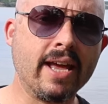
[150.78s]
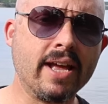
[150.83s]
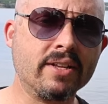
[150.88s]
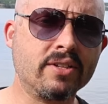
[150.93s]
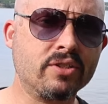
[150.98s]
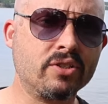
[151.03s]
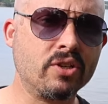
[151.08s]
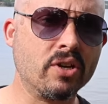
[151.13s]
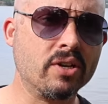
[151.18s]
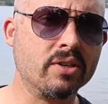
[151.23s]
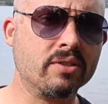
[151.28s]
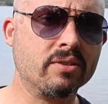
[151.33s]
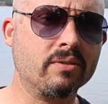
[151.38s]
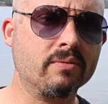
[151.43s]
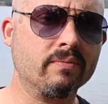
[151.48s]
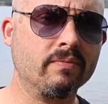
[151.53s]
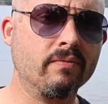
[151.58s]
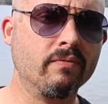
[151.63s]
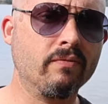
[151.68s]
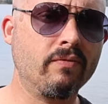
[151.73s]
it's
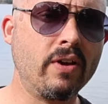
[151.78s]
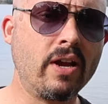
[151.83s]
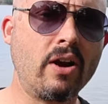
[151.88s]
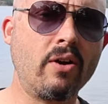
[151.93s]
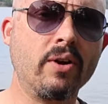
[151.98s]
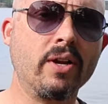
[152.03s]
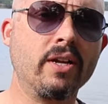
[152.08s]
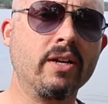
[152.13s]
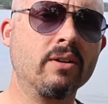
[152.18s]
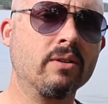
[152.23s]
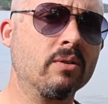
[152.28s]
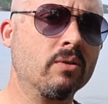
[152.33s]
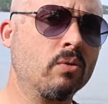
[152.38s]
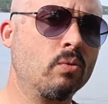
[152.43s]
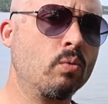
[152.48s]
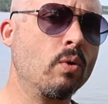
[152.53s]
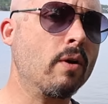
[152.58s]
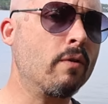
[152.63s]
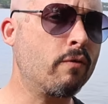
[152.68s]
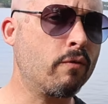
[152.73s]
just very
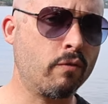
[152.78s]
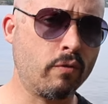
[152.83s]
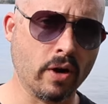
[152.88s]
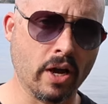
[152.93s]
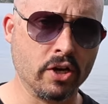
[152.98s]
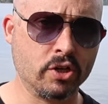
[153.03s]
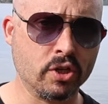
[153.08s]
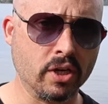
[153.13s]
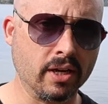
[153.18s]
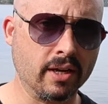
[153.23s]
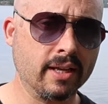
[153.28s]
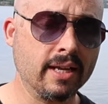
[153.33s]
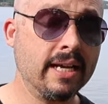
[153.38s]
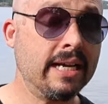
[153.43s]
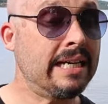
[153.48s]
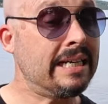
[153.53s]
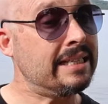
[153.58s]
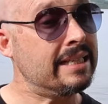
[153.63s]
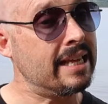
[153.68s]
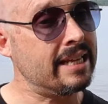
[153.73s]
refreshing.
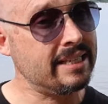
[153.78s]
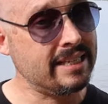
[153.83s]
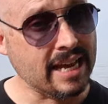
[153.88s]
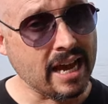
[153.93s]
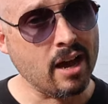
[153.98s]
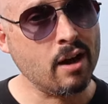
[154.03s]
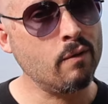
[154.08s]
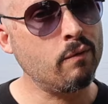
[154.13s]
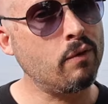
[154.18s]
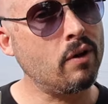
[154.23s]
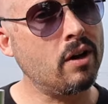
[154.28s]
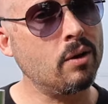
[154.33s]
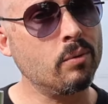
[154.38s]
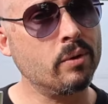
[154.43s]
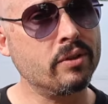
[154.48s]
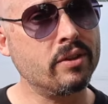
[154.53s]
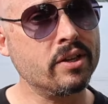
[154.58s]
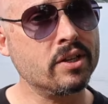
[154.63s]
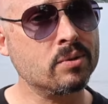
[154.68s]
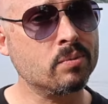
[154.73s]
The downfall
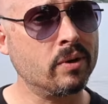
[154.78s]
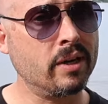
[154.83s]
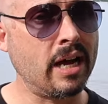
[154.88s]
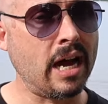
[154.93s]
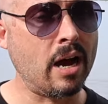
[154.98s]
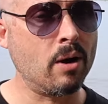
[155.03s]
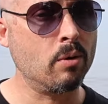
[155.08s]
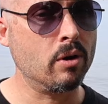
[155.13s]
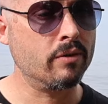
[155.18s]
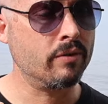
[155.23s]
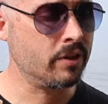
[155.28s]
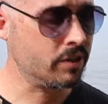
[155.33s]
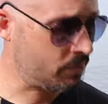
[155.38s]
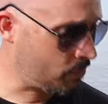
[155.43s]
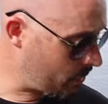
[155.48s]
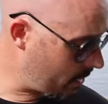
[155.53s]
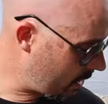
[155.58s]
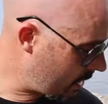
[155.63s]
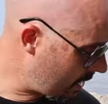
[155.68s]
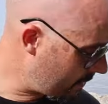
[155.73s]
with this one, however, is
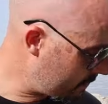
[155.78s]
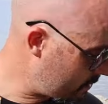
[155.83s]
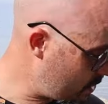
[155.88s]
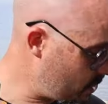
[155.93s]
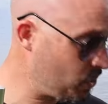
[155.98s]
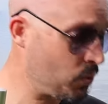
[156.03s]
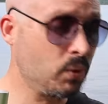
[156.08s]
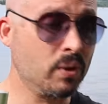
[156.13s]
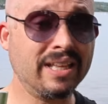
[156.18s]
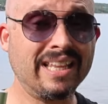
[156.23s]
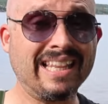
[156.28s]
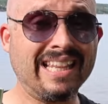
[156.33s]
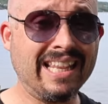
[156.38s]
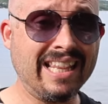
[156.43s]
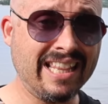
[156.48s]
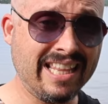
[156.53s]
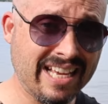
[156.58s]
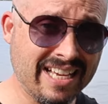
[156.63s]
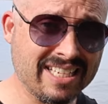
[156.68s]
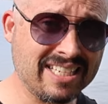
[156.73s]
when it comes to
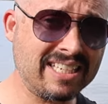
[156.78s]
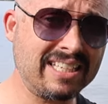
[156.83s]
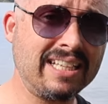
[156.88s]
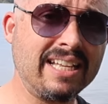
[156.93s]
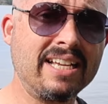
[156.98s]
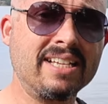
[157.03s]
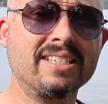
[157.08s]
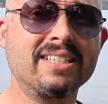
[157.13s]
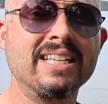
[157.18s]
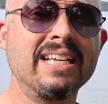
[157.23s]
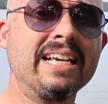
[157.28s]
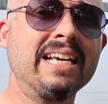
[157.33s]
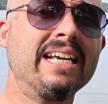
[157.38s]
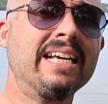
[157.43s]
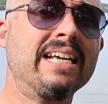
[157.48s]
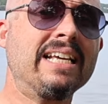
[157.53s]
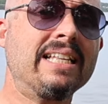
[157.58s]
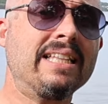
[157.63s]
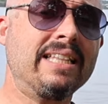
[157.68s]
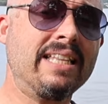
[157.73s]
this list,
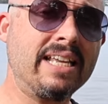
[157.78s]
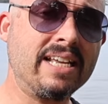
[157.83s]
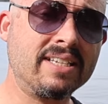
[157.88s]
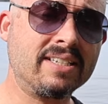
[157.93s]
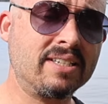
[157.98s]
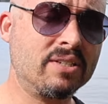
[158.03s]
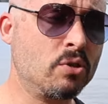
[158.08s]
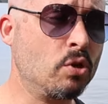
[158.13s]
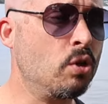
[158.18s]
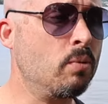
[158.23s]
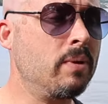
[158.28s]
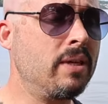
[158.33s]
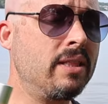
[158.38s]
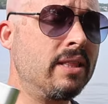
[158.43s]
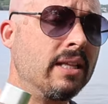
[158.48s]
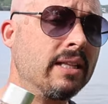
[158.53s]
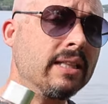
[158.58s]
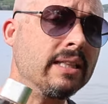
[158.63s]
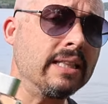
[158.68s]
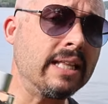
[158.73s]
this is gonna be
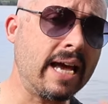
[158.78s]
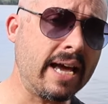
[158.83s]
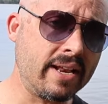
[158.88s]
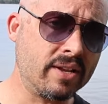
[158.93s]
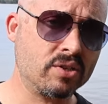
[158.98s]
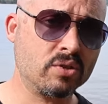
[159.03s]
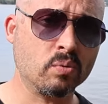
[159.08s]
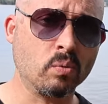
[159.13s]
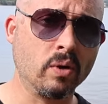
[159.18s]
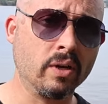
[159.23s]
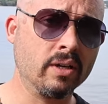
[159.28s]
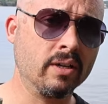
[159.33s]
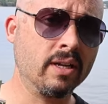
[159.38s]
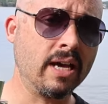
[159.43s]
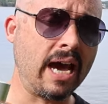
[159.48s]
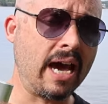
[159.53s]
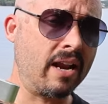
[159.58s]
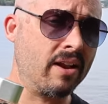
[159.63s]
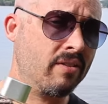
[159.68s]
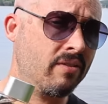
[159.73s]
the lightest one
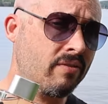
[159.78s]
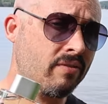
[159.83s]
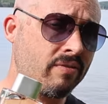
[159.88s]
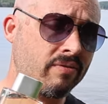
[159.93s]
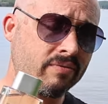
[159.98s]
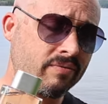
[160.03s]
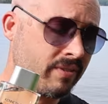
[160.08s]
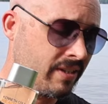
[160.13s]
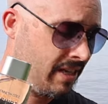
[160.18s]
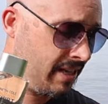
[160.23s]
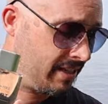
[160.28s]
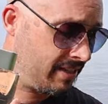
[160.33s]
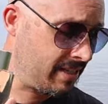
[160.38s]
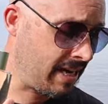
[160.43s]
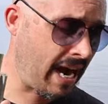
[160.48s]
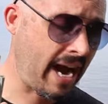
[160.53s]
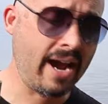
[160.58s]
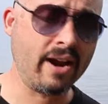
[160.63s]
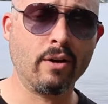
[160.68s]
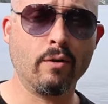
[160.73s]
out of the
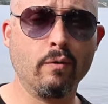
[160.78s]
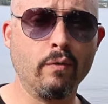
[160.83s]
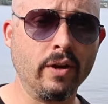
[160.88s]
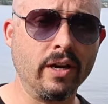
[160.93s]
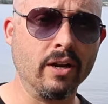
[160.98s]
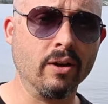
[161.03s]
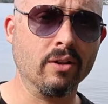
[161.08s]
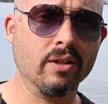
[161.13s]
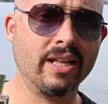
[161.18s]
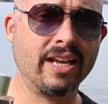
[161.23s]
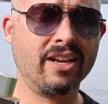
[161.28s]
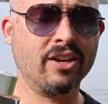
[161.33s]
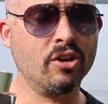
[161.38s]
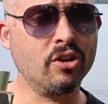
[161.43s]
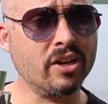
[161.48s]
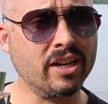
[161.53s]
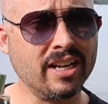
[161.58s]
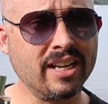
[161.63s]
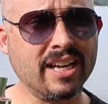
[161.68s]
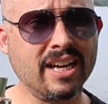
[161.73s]
entire video. Like
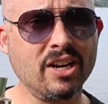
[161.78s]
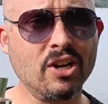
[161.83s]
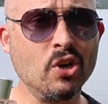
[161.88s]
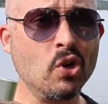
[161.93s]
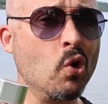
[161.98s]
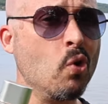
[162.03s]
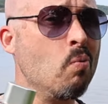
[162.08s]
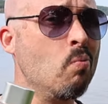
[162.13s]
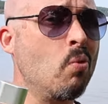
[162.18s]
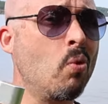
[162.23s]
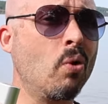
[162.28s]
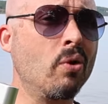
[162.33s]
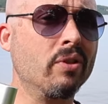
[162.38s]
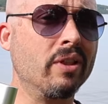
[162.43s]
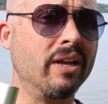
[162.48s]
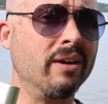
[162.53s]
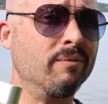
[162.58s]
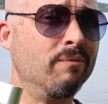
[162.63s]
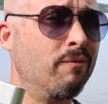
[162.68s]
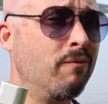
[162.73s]
you're gonna get no more
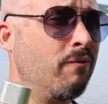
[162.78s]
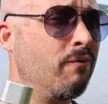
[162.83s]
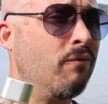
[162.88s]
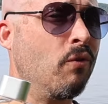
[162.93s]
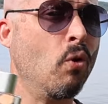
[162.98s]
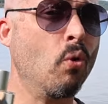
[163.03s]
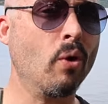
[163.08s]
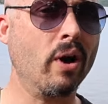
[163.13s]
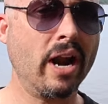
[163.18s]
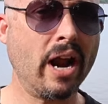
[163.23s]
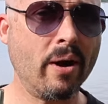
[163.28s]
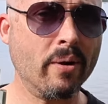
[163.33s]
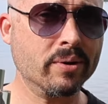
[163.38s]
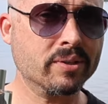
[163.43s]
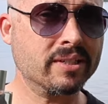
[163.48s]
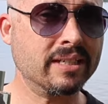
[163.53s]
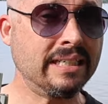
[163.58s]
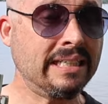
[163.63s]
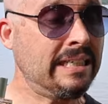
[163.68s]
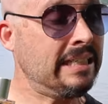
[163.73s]
than four
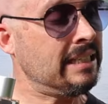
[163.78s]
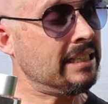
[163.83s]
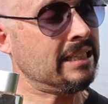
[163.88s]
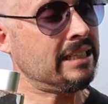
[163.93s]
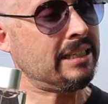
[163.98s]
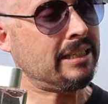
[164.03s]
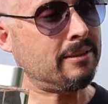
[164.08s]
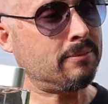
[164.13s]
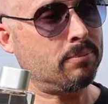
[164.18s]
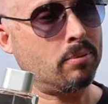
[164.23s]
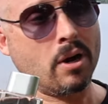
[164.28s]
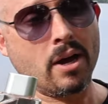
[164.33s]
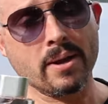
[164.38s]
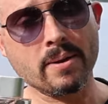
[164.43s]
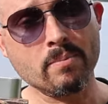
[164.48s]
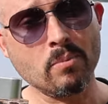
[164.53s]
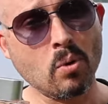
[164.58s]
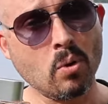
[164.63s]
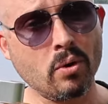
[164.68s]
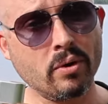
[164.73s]
hours.
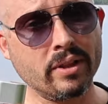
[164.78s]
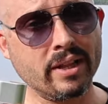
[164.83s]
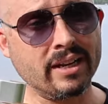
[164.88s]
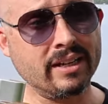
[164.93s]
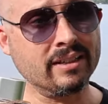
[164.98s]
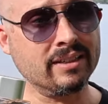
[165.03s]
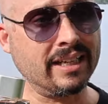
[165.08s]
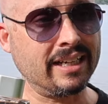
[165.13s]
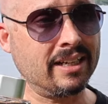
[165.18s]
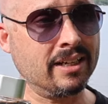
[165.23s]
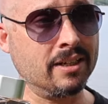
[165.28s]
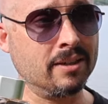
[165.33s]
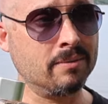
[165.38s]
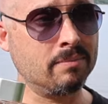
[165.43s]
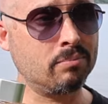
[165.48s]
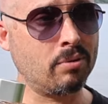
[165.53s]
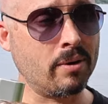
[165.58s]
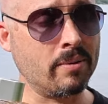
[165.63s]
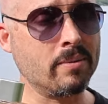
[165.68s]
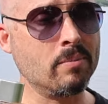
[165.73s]
Probably more than like,
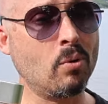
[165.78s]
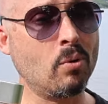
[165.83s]
probably